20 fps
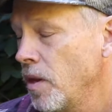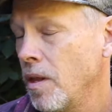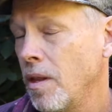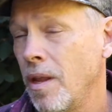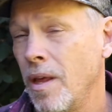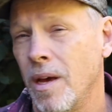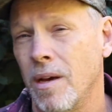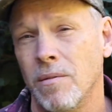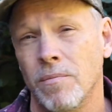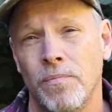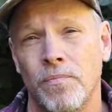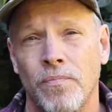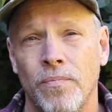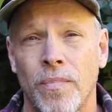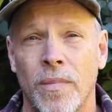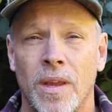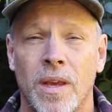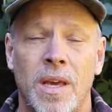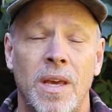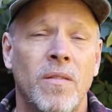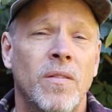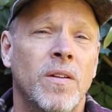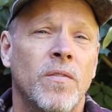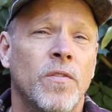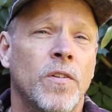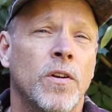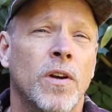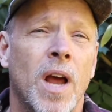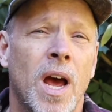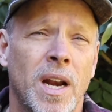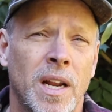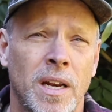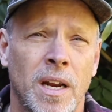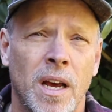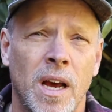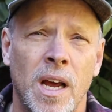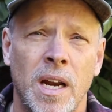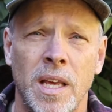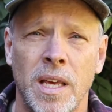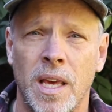Now, even if you're not in a
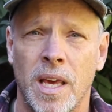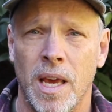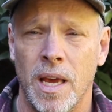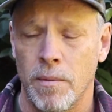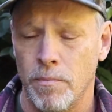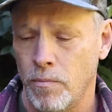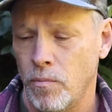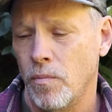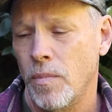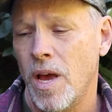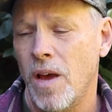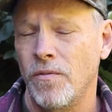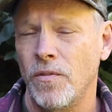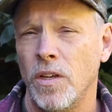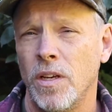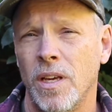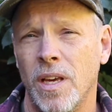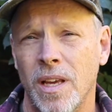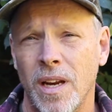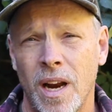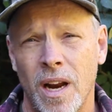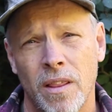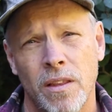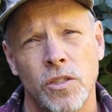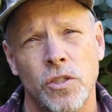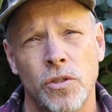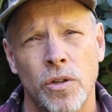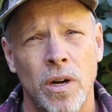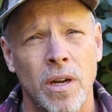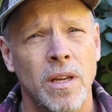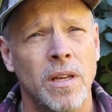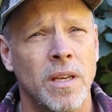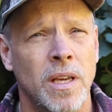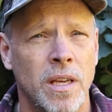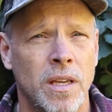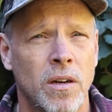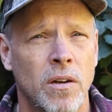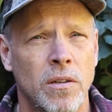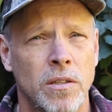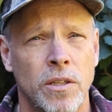hunting camp, after you get out of the truck and
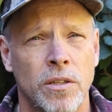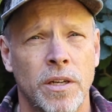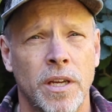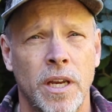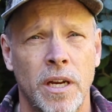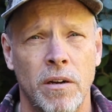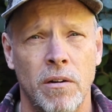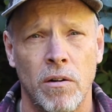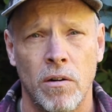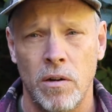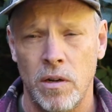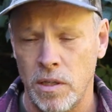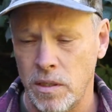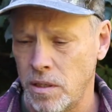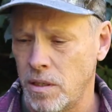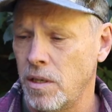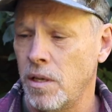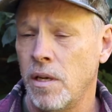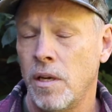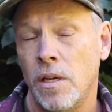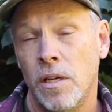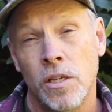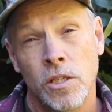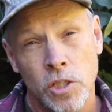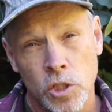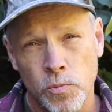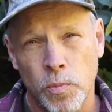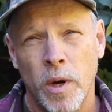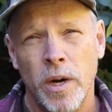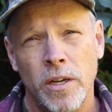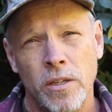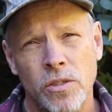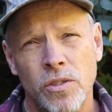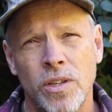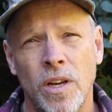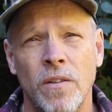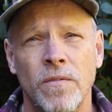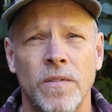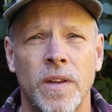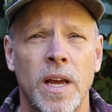get all your gear on, spray
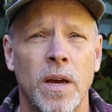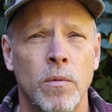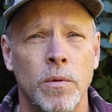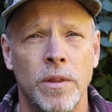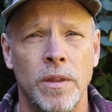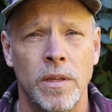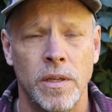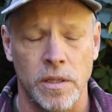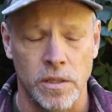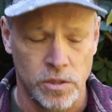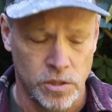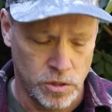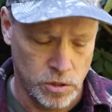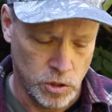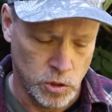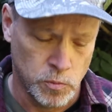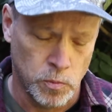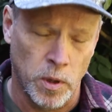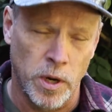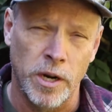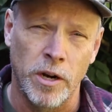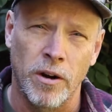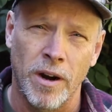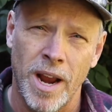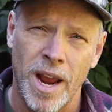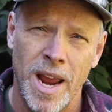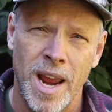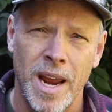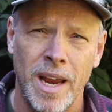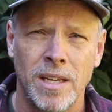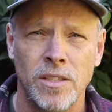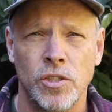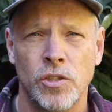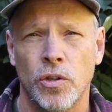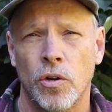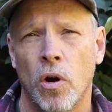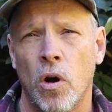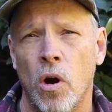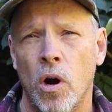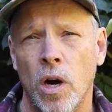yourself down with this. Spray your hands,
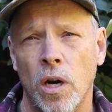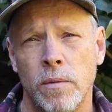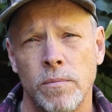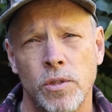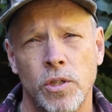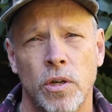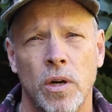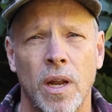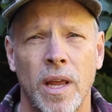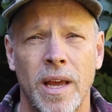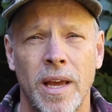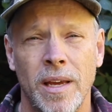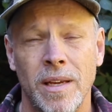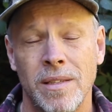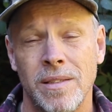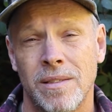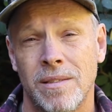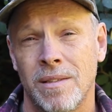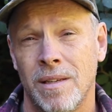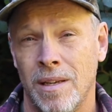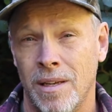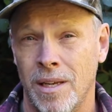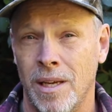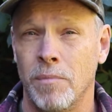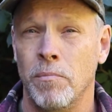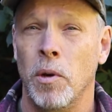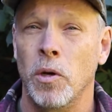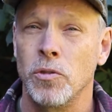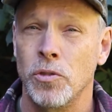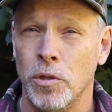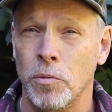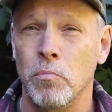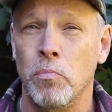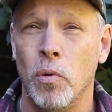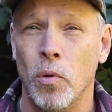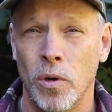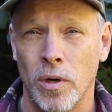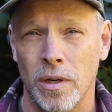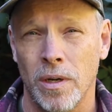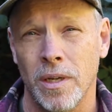your arms, your legs, and most
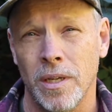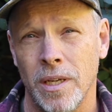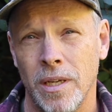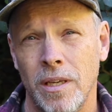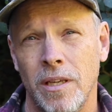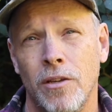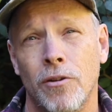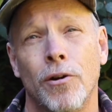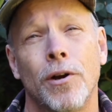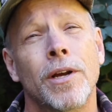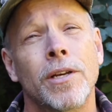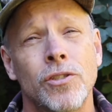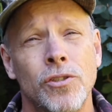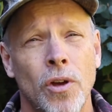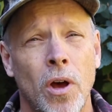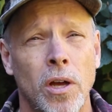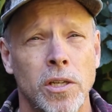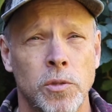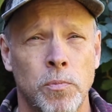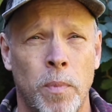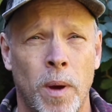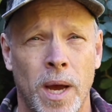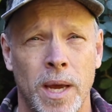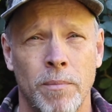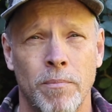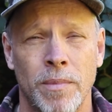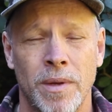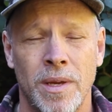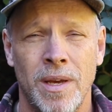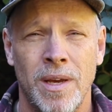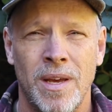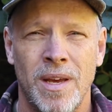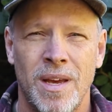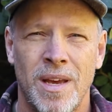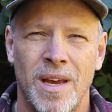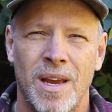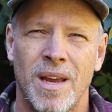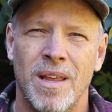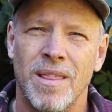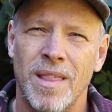importantly, your exhaust pipe.
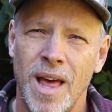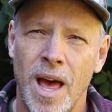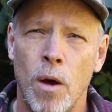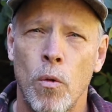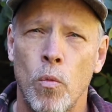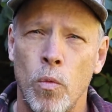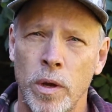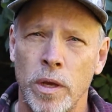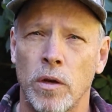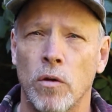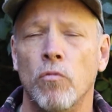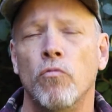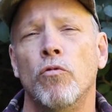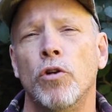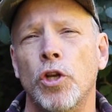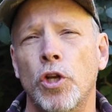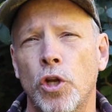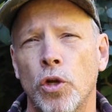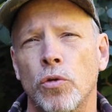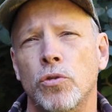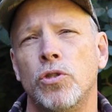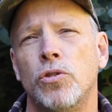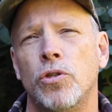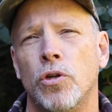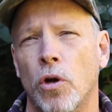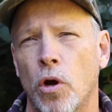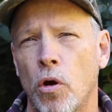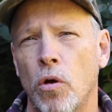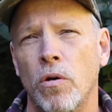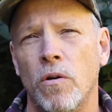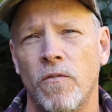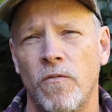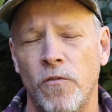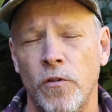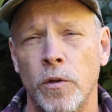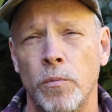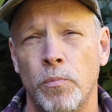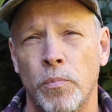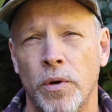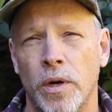And that will reduce your odor
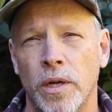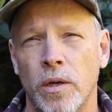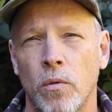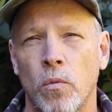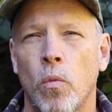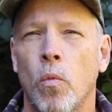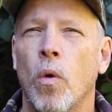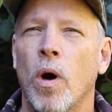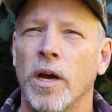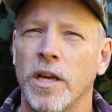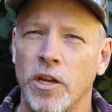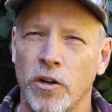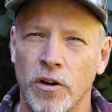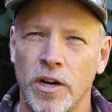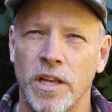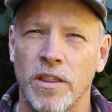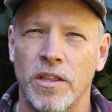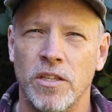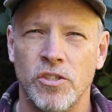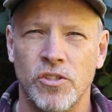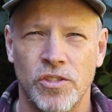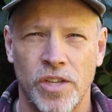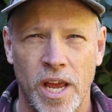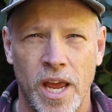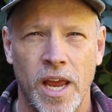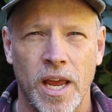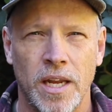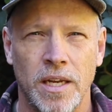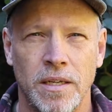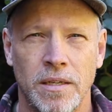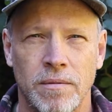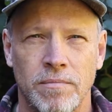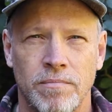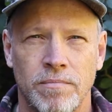footprint while you're in the stand.